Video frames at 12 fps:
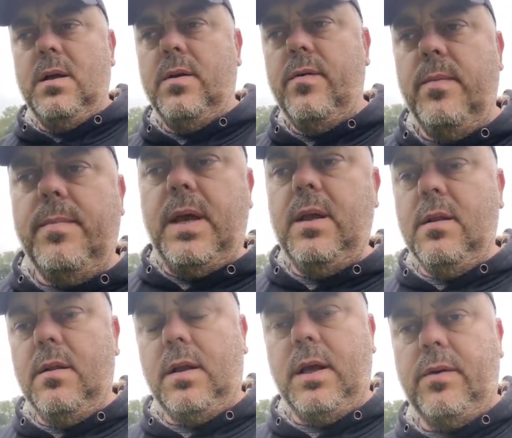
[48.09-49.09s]

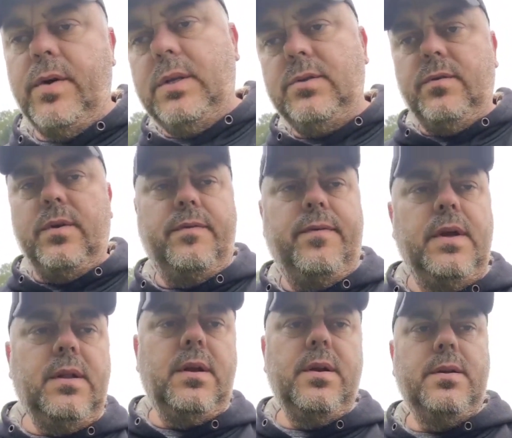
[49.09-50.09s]
rest of the
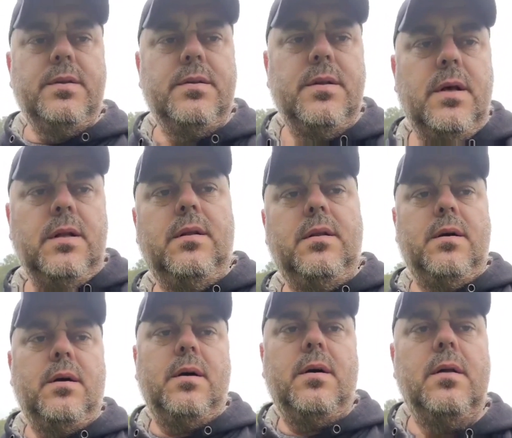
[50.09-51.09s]
feeders that
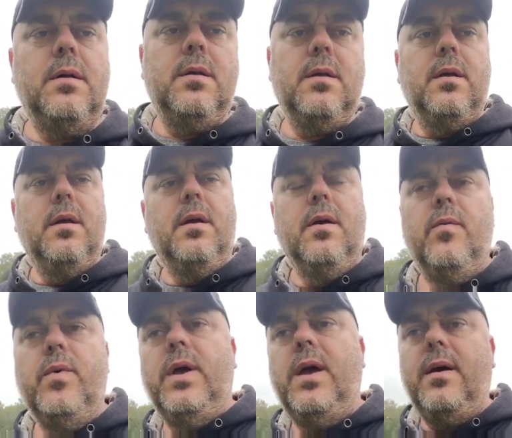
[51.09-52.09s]

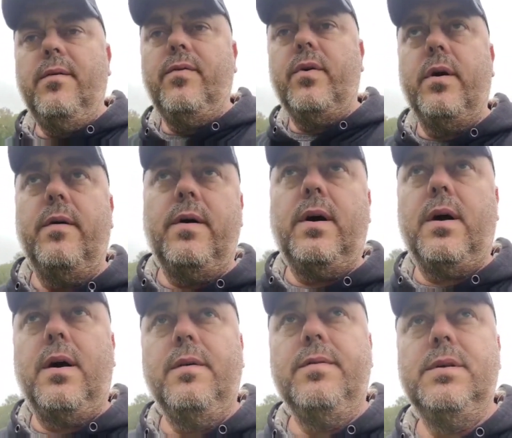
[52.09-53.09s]
we have for our
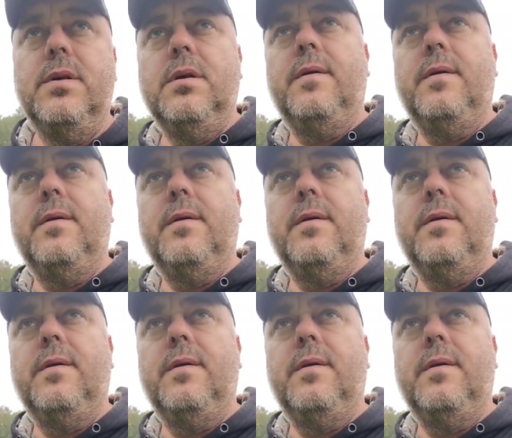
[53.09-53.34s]
hives.